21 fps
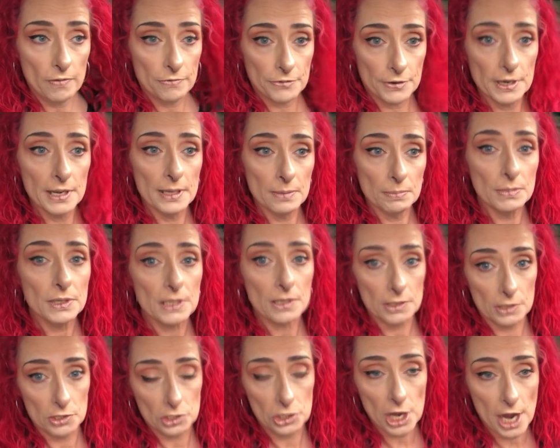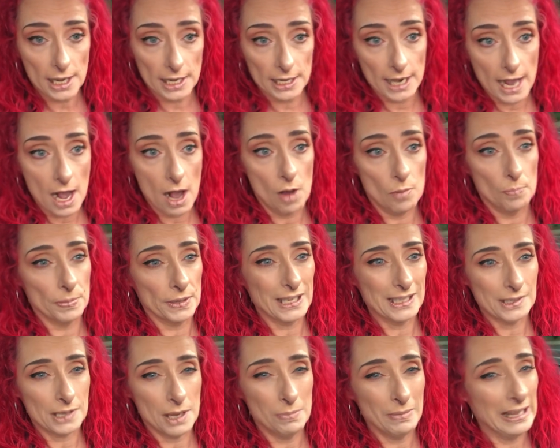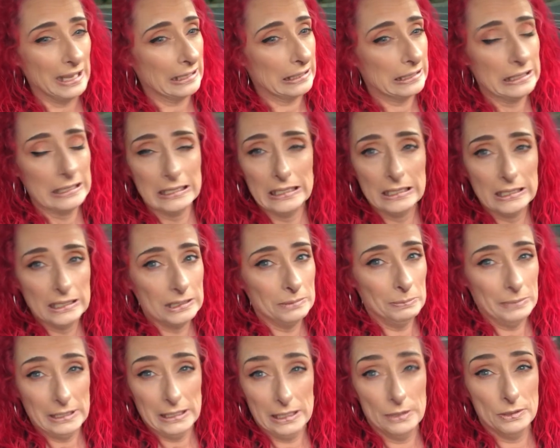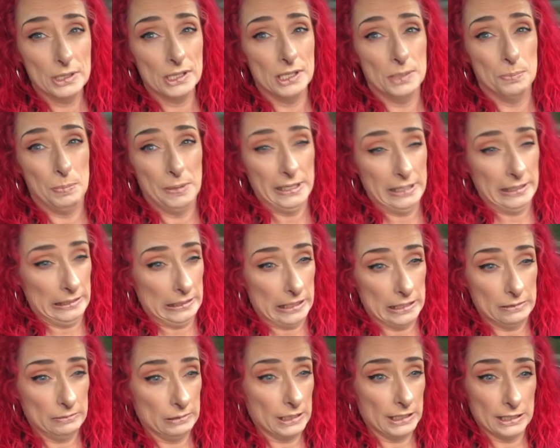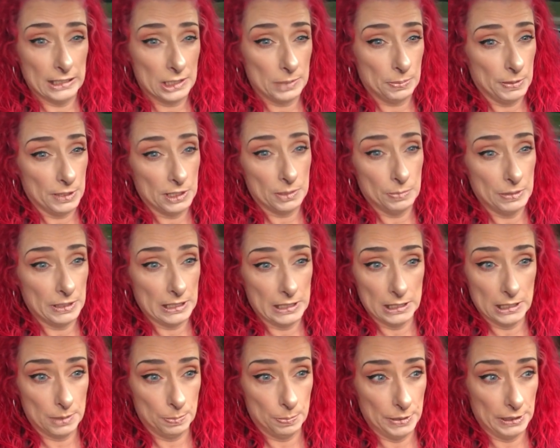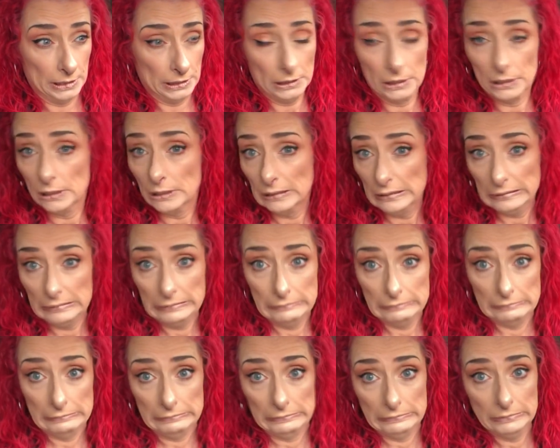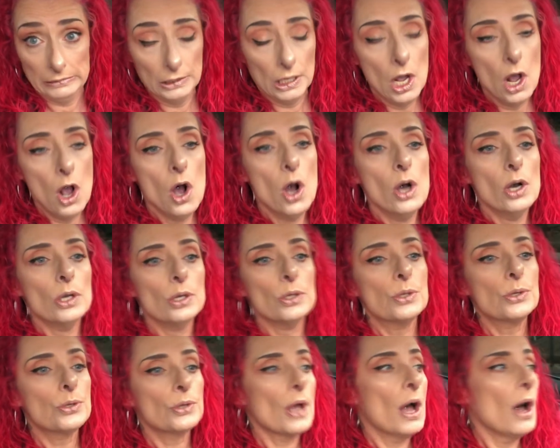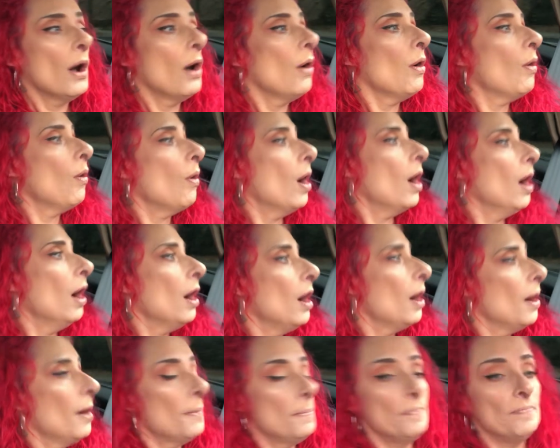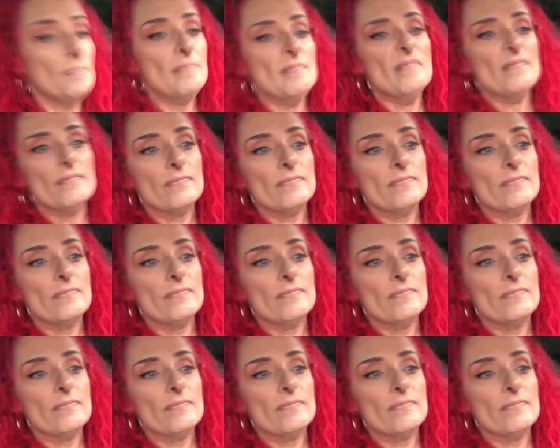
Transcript: for him to check it out because I'm like, my nose is big. I don't think it's supposed to be this big. So, um,